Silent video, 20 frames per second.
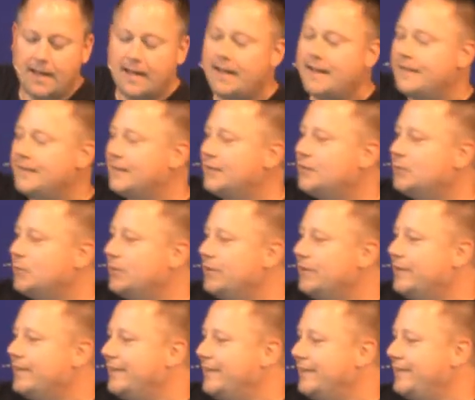This
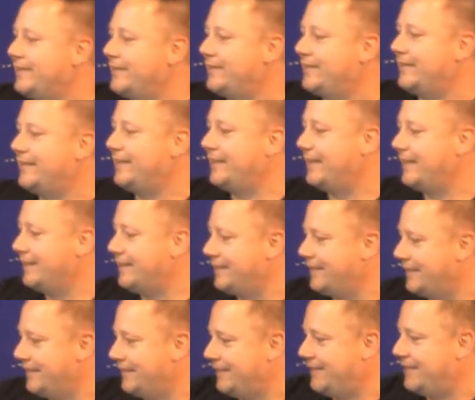word, uh,
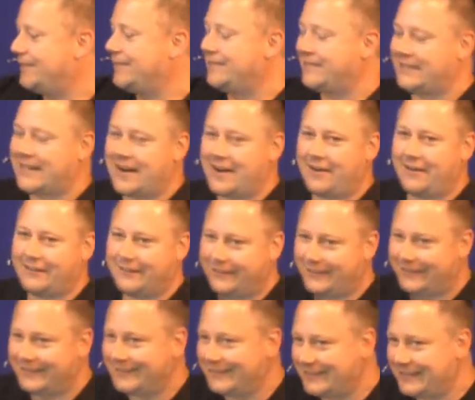sincere,
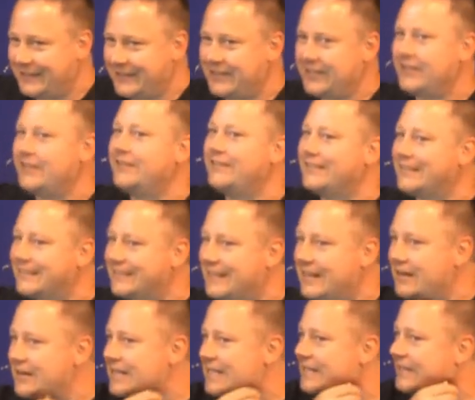sincere here,
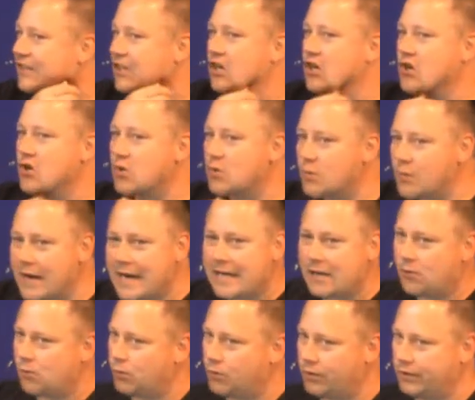sincerity, it's a great
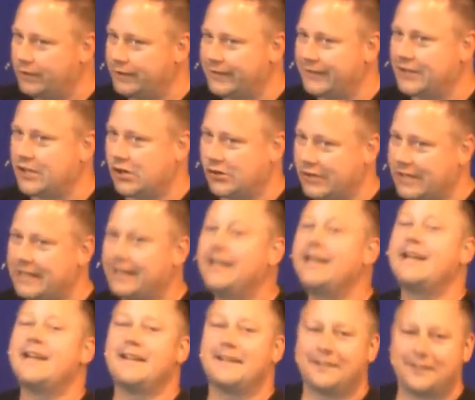word in the Greek.
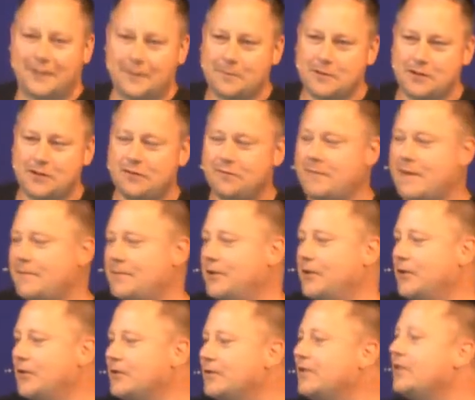Some of you have maybe
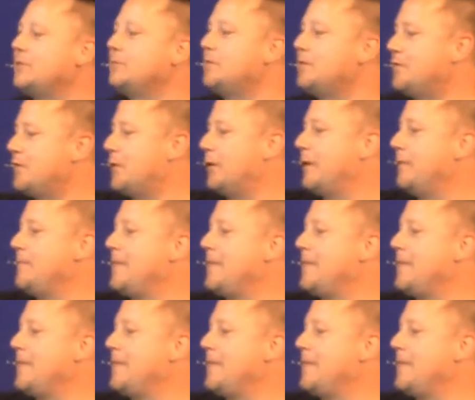heard this before.